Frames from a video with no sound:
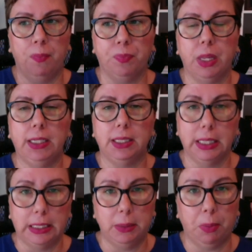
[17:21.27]
is
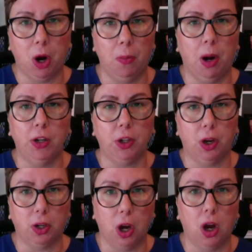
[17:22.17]

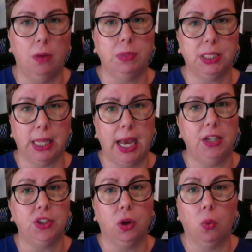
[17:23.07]

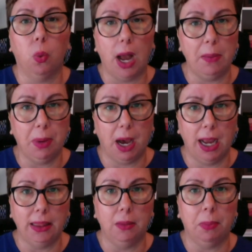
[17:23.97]
lindaparmar.com/why
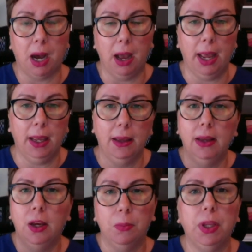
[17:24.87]
behind the buy,
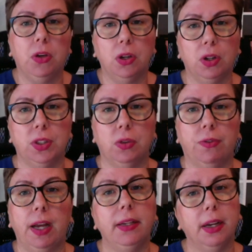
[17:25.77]
but you can also
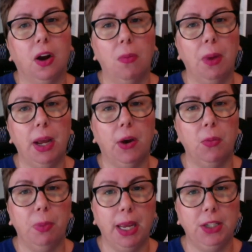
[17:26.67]
find it on my
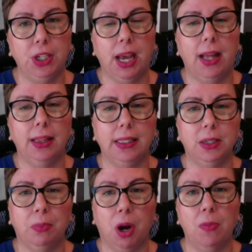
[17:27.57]
homepage at
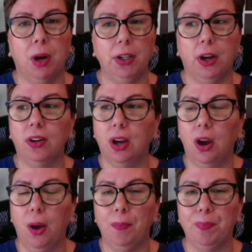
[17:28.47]

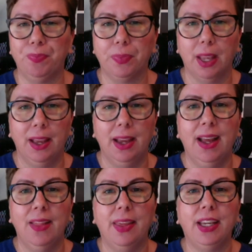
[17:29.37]
lindaparmar.com.
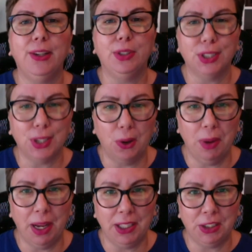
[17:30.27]
Thank you so
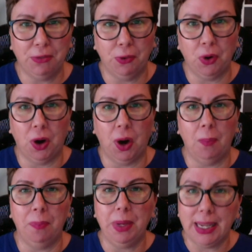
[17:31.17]
much
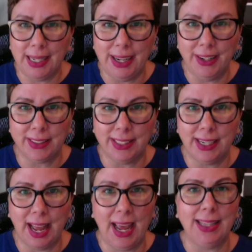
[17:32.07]
for being here
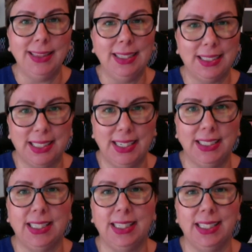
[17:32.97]
today, listening
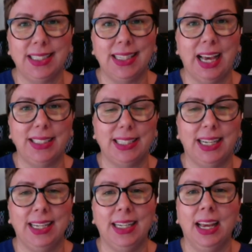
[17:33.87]
to this
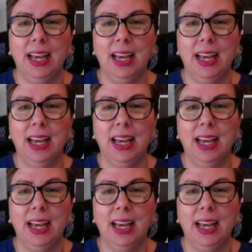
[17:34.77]
lesson.